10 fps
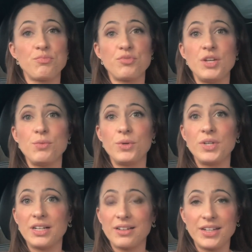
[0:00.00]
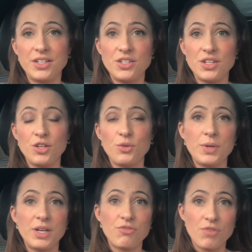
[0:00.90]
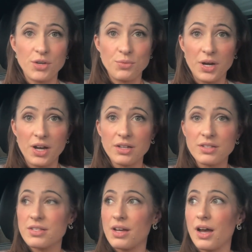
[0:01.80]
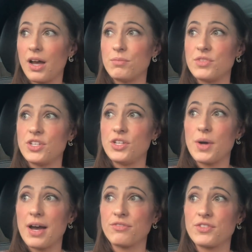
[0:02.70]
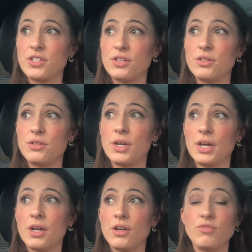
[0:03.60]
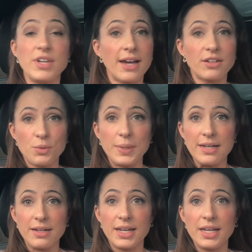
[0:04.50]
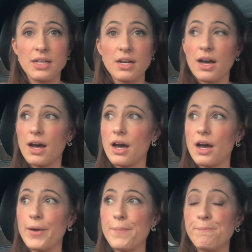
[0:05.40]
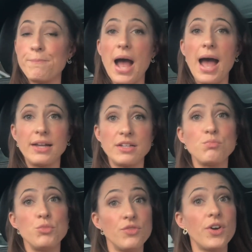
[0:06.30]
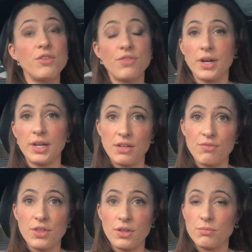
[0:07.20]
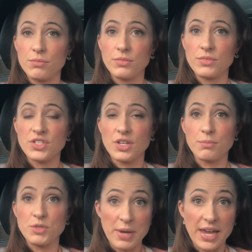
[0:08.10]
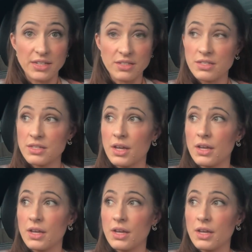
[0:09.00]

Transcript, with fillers: of pre-warning like you do with roadworks, um, so you have to react quickly um, and move over, give them some space.